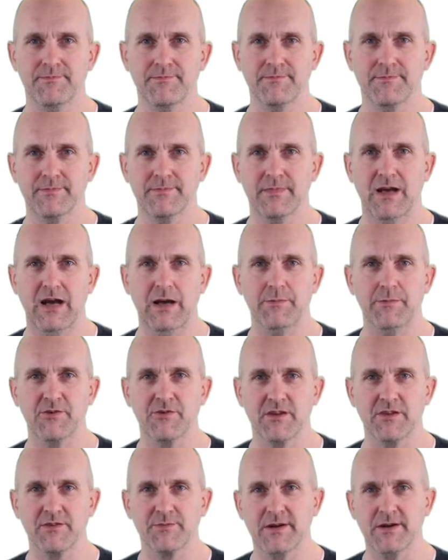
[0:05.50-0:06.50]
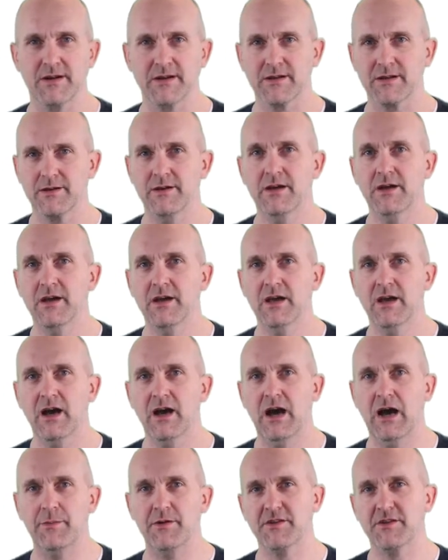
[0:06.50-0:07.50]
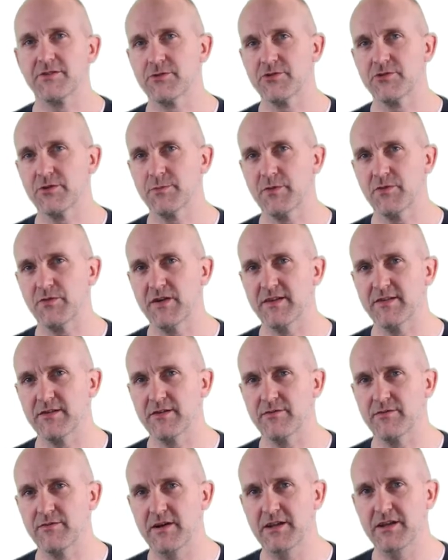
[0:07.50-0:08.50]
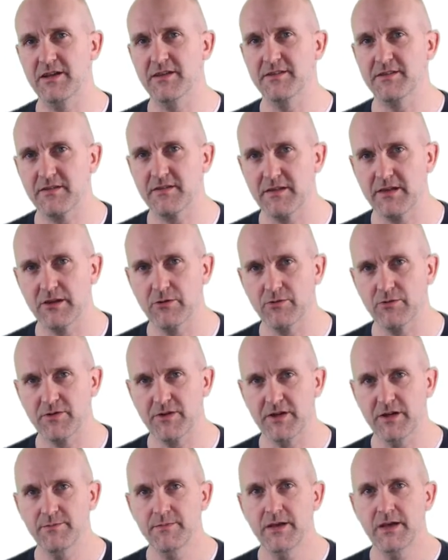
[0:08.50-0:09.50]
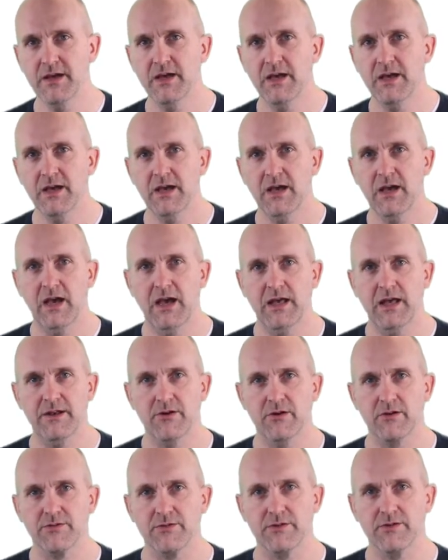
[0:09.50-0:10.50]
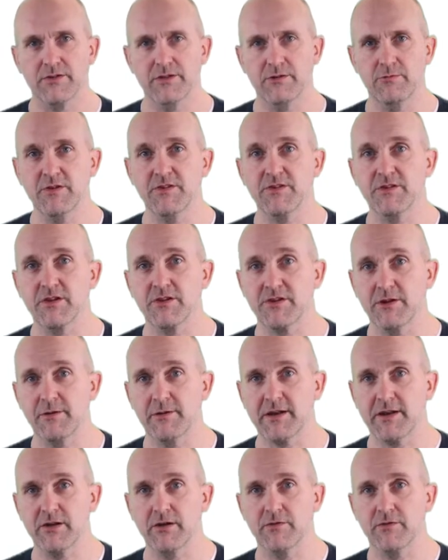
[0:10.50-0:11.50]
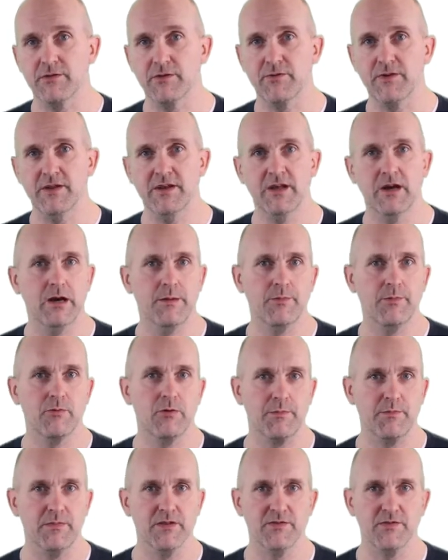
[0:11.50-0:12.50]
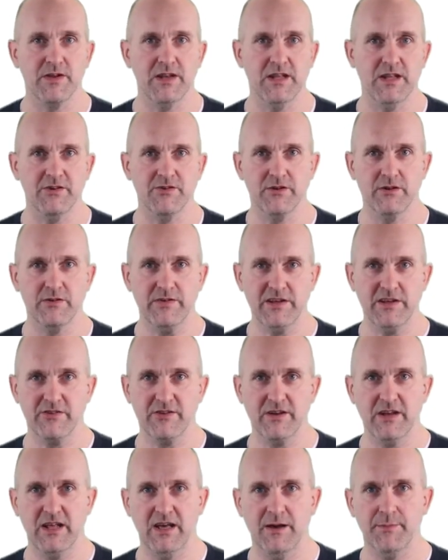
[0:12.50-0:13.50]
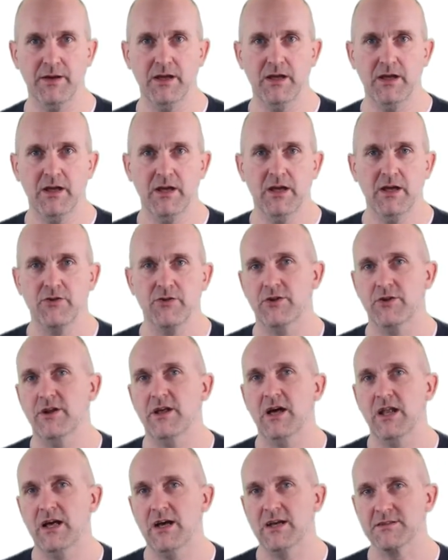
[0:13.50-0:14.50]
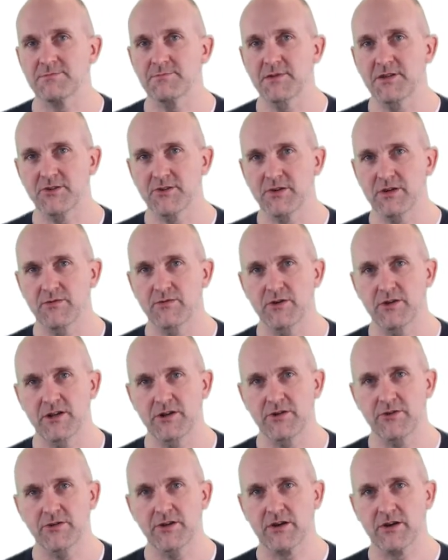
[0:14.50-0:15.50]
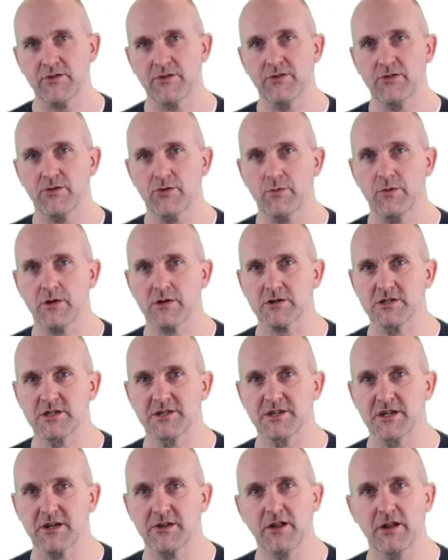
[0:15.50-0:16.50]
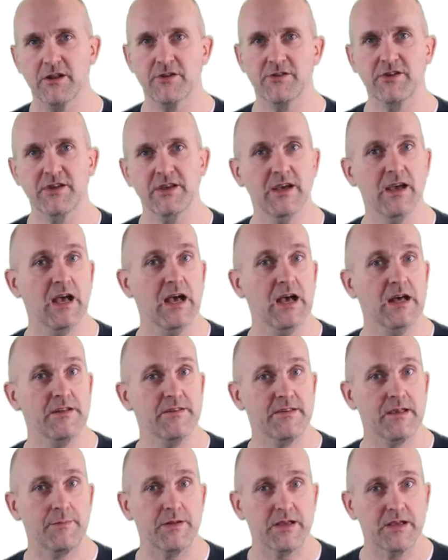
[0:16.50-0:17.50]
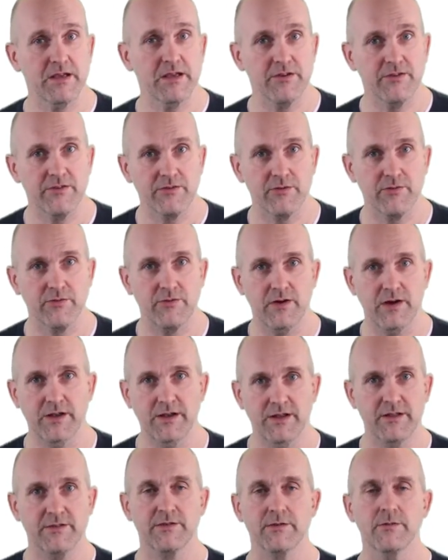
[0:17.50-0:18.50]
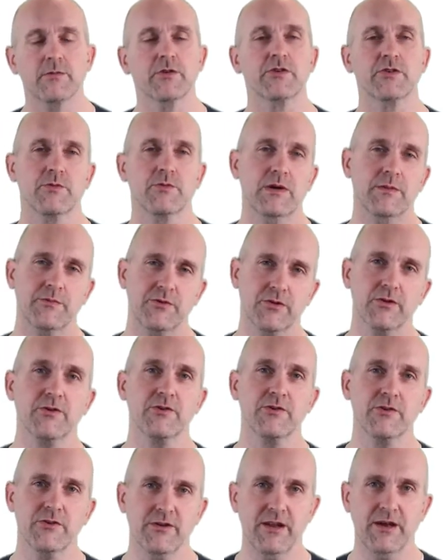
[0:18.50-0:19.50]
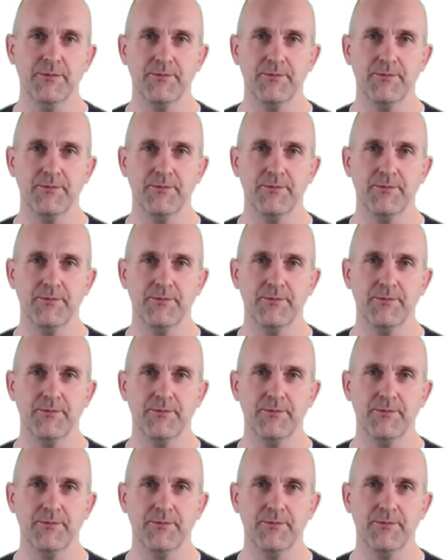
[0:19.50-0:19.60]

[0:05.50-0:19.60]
I'm Andreas Park. I'm an Associate Professor of Finance at the U of T and also the Research Director of the FinHub, Rotman's Financial Innovation Lab. John Hull asked me to give you an introduction to blockchain technology and its applications to finance, which is why I'm talking to you now.